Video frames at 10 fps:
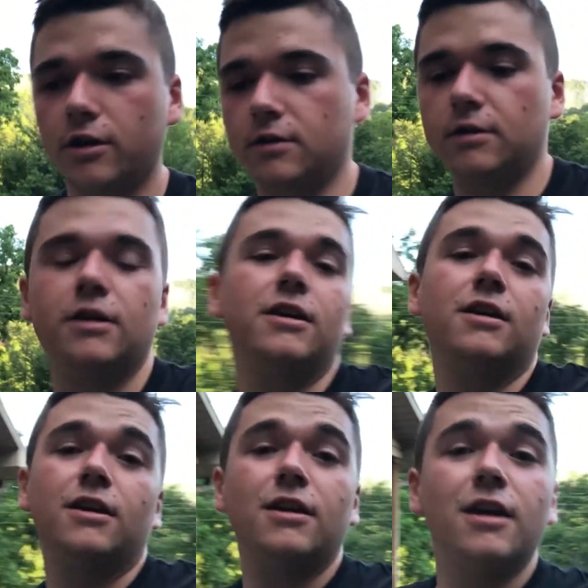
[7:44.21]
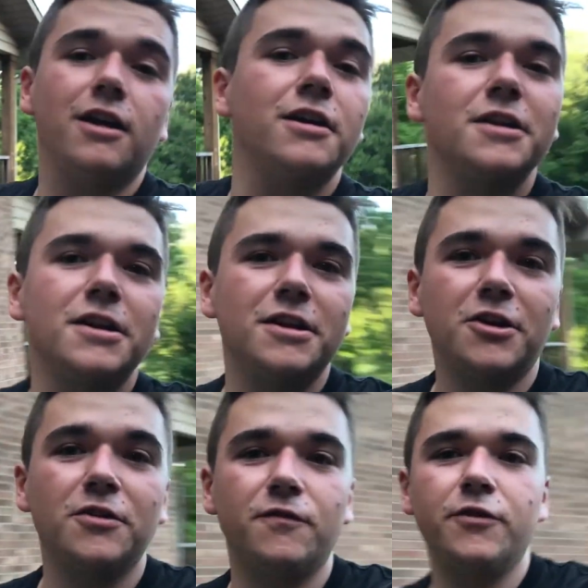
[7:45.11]
and
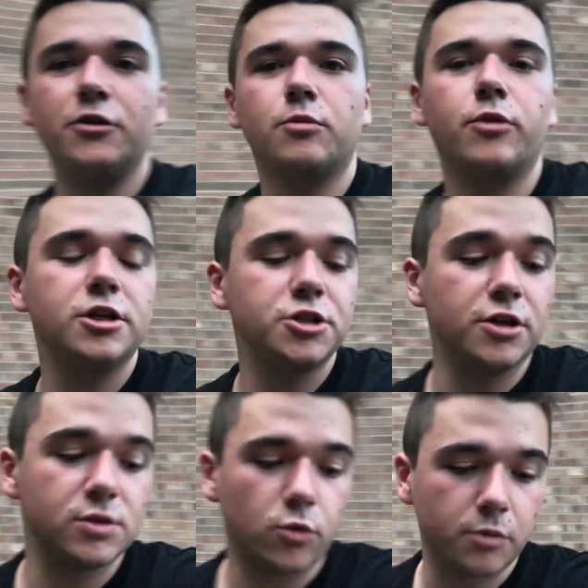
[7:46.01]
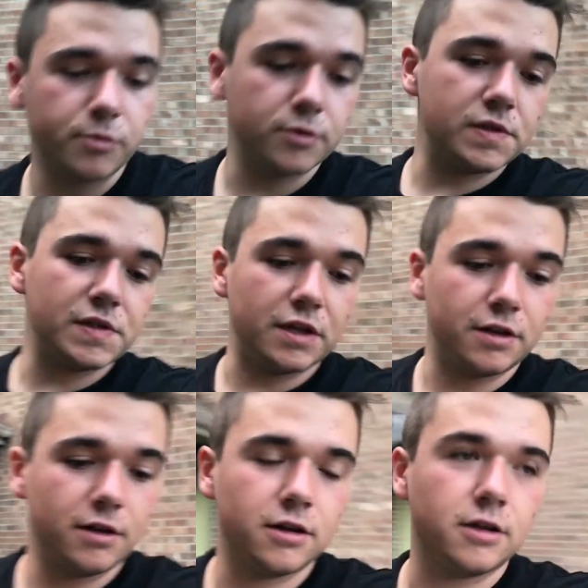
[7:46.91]
couldn't feel the pressure in his work boots
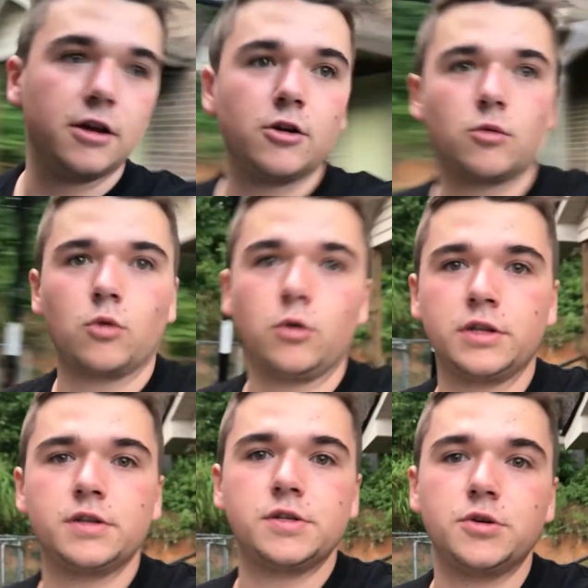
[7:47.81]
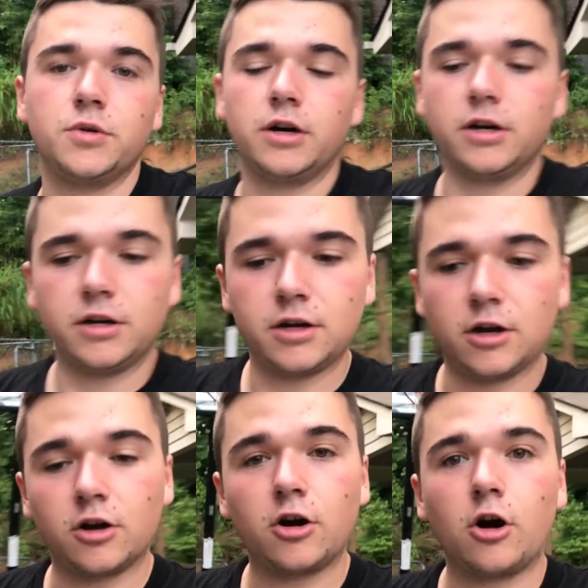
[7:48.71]
and rolled into a
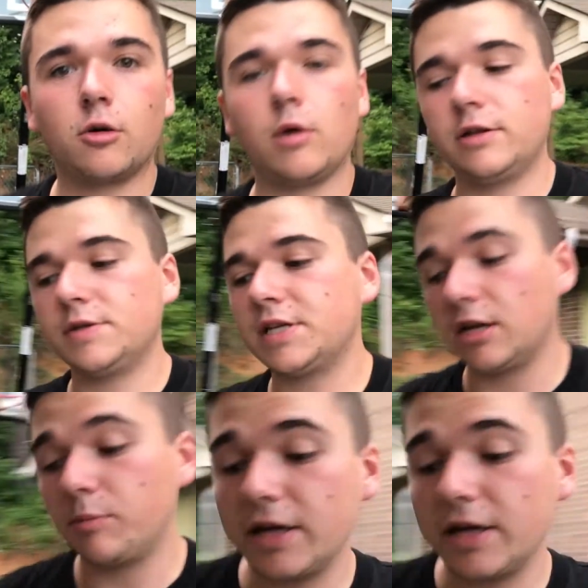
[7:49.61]
car while he was getting a pay